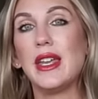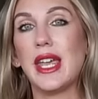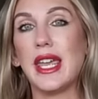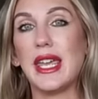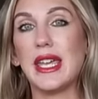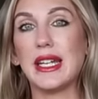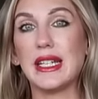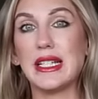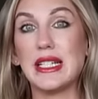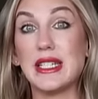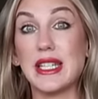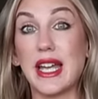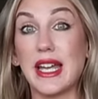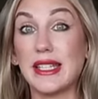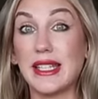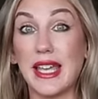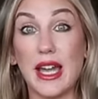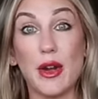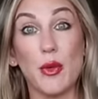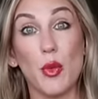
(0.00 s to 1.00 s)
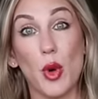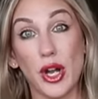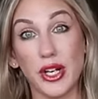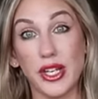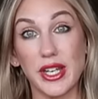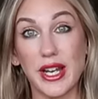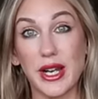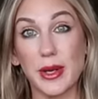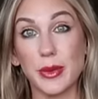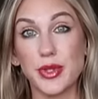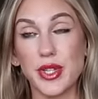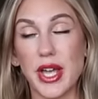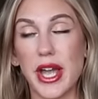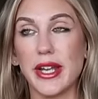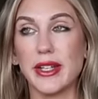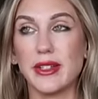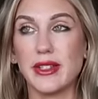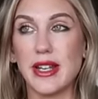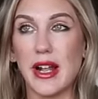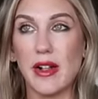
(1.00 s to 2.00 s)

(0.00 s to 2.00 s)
and I get walking outside.